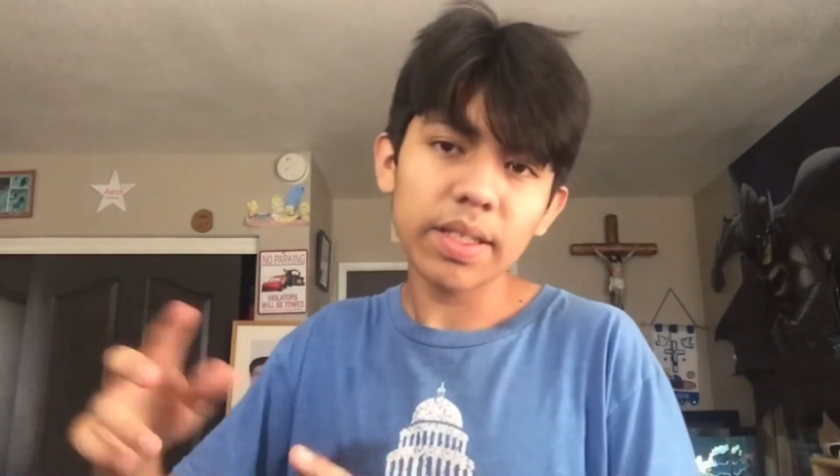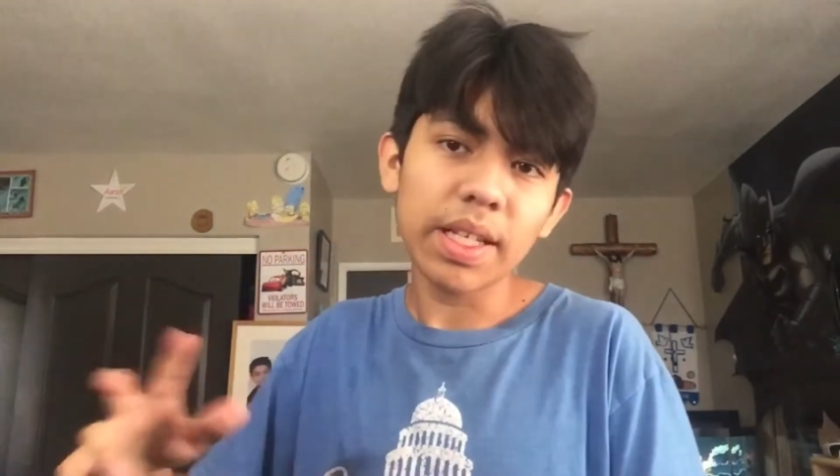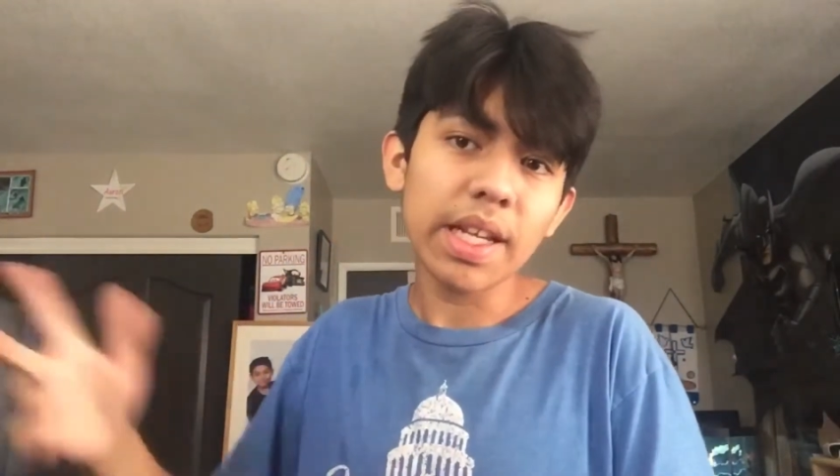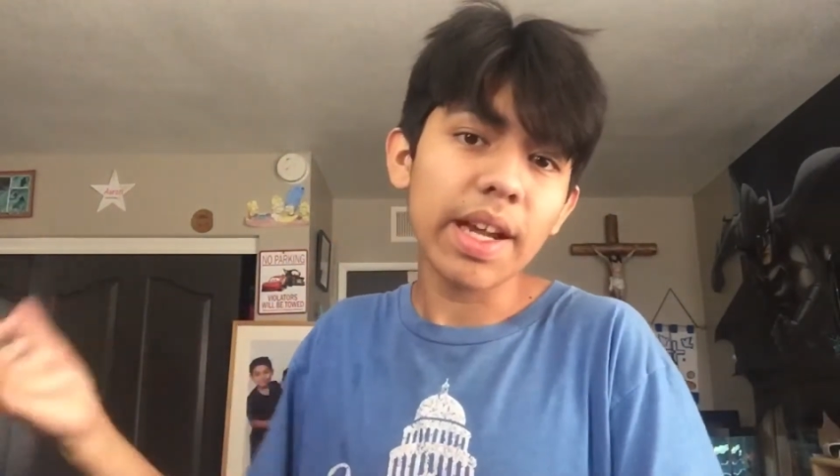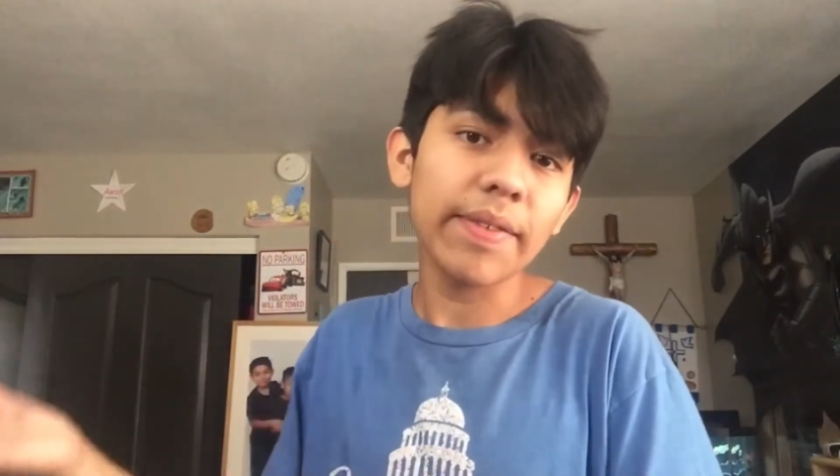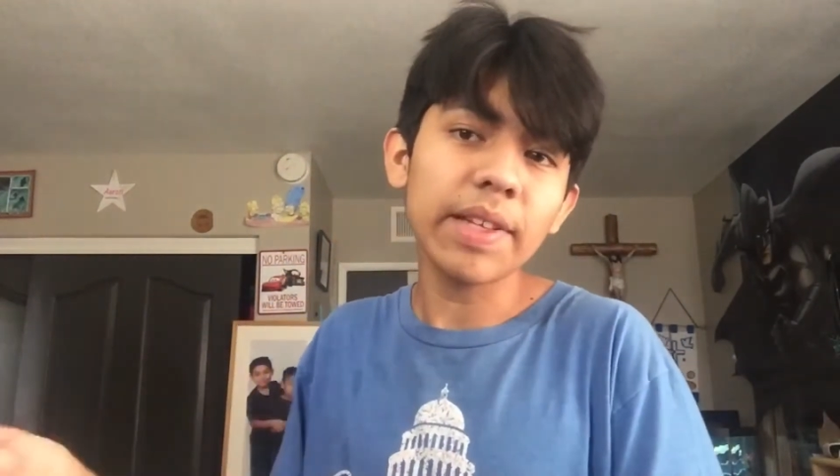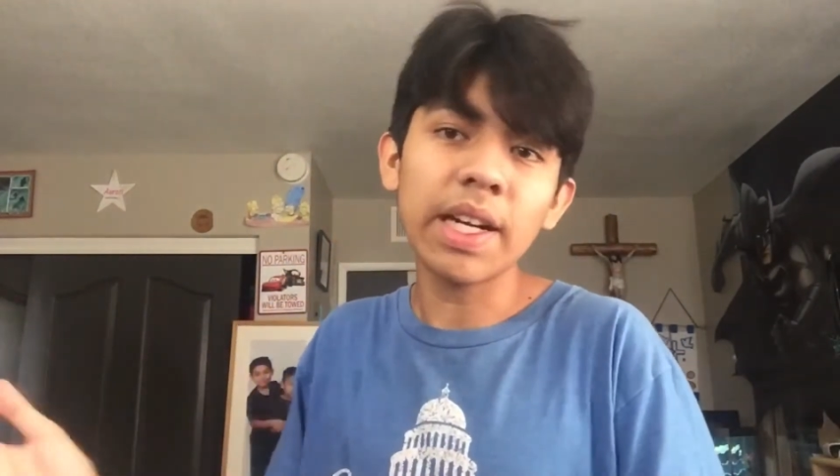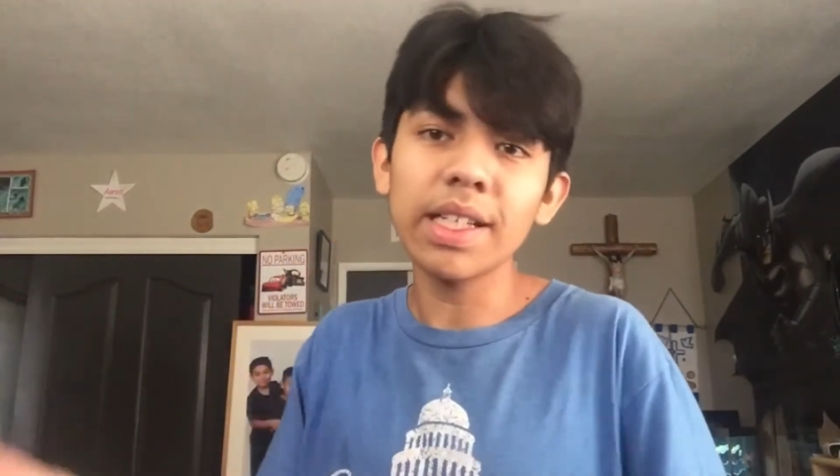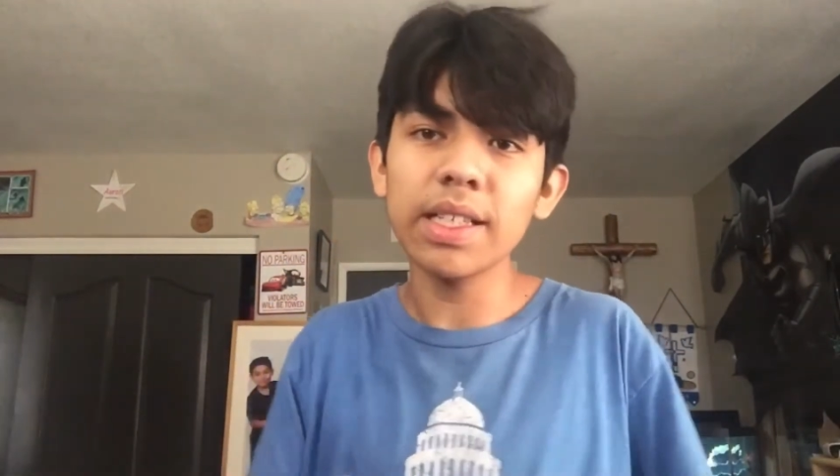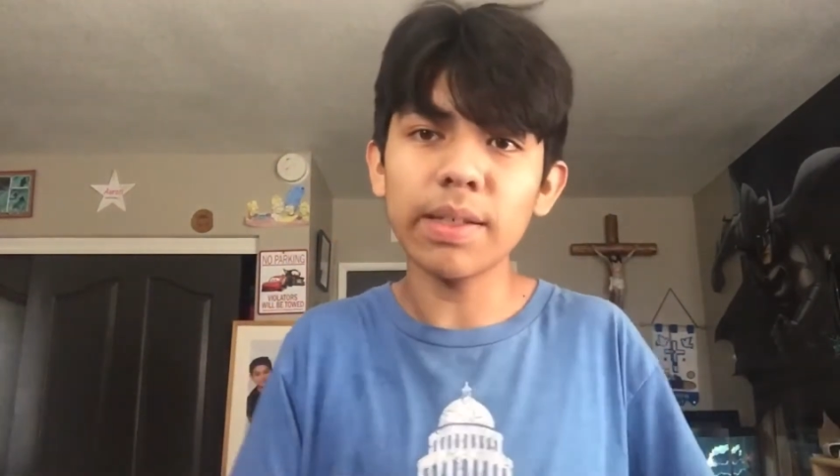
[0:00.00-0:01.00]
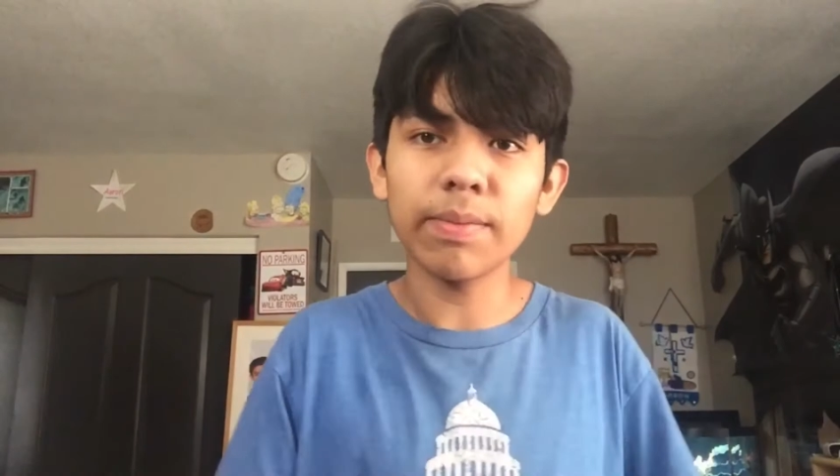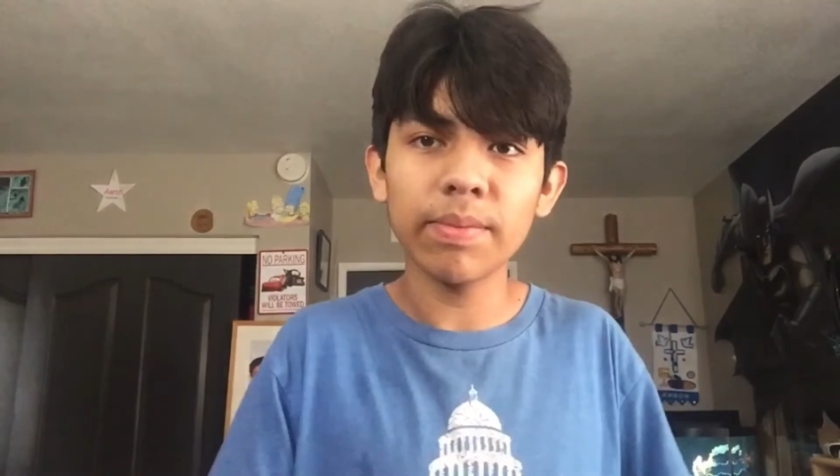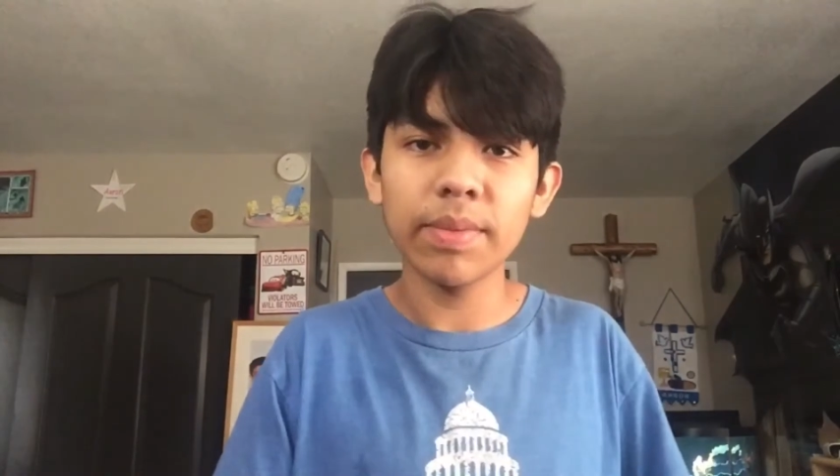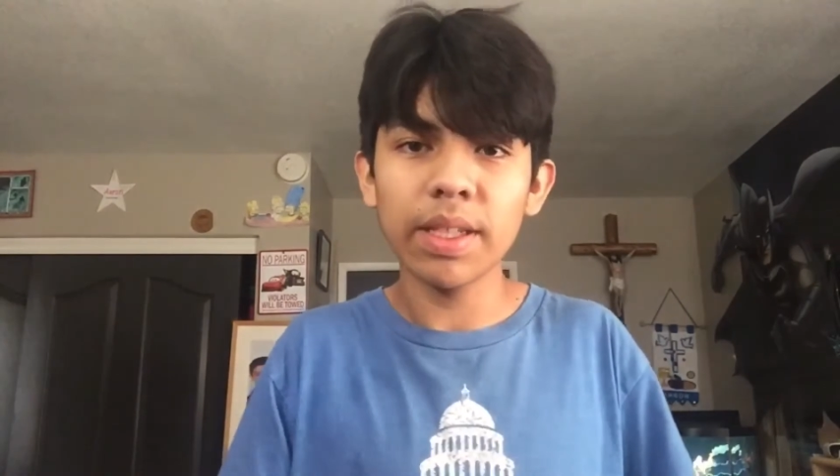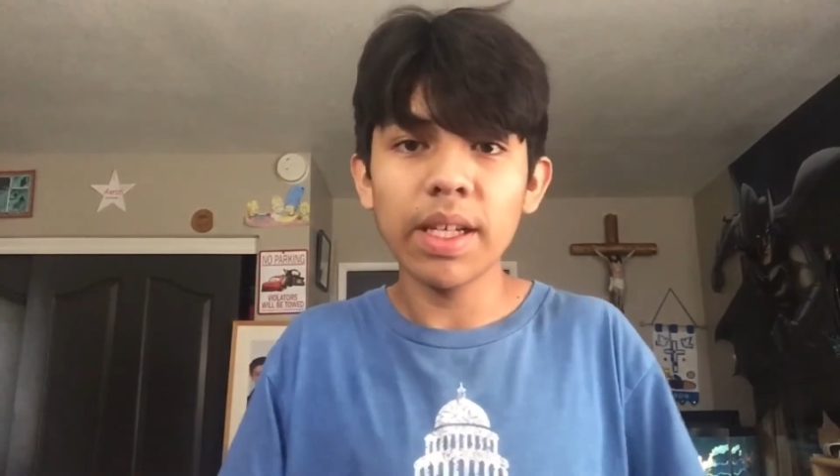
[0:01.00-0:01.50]
They have to hunt them.
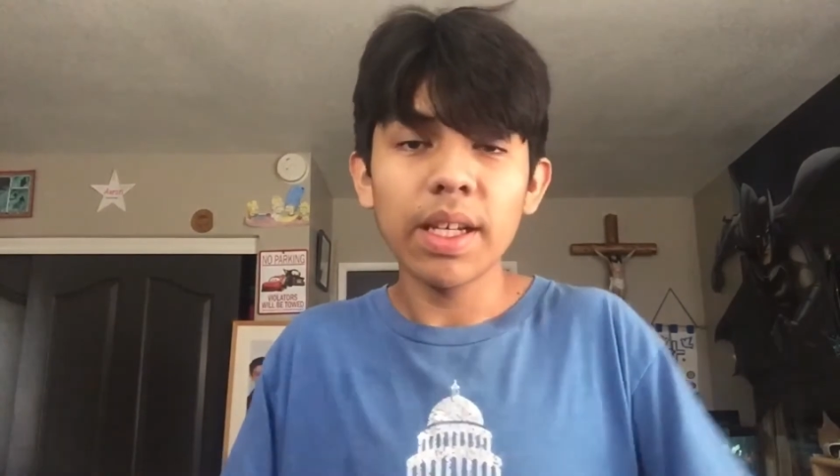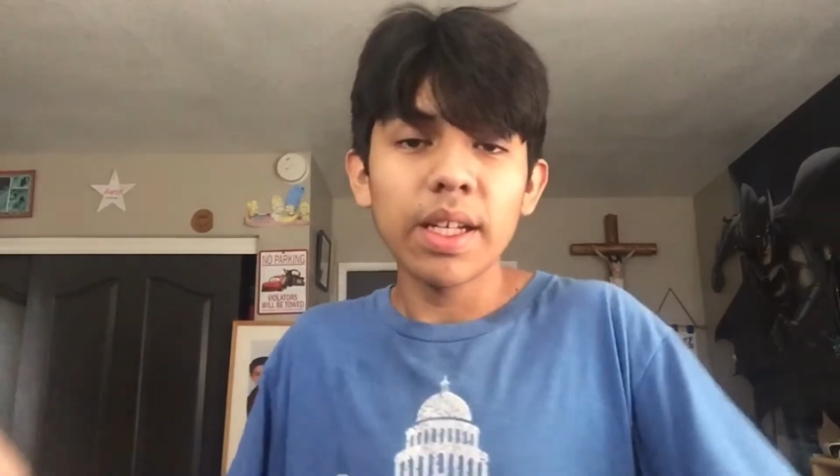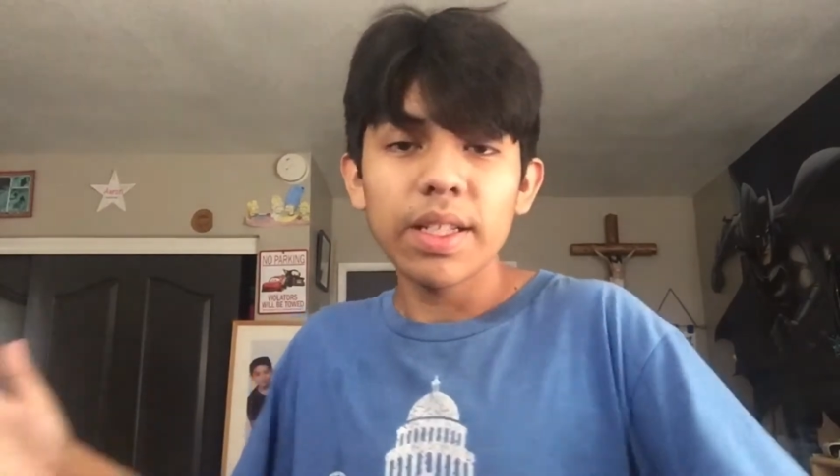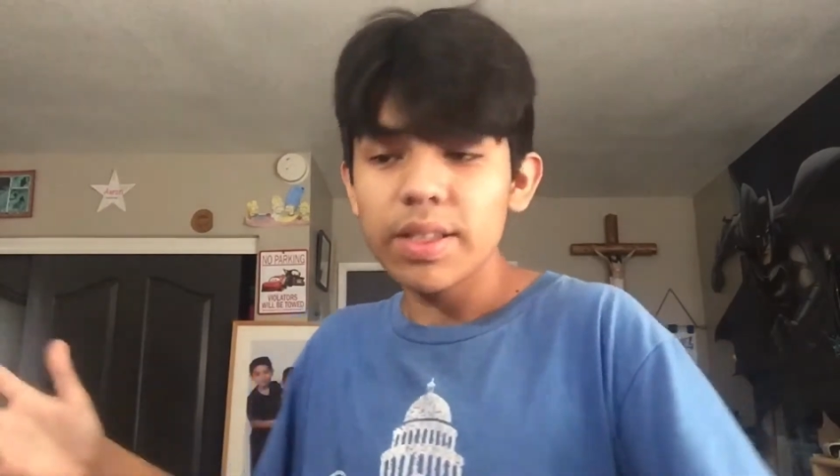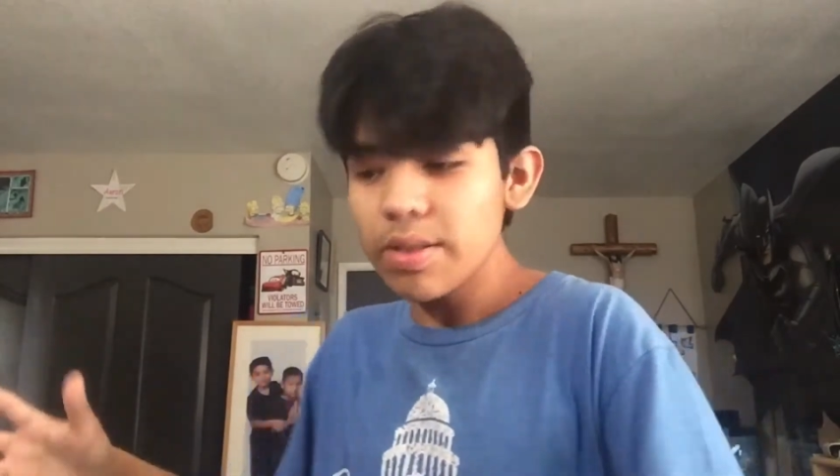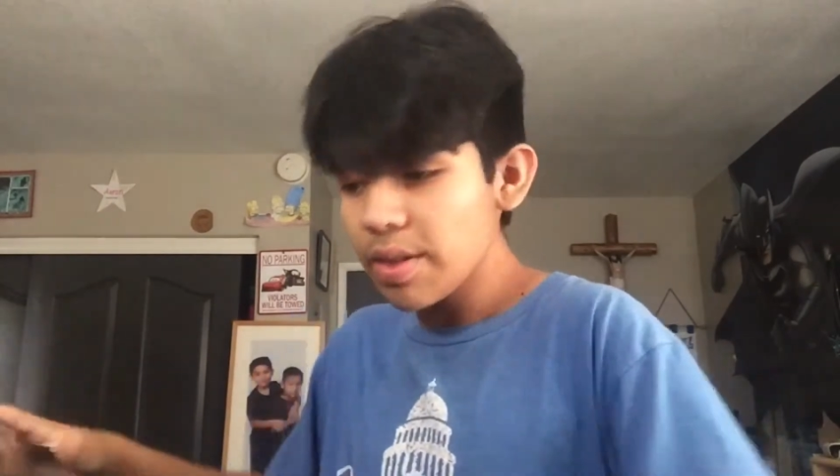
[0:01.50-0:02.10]
So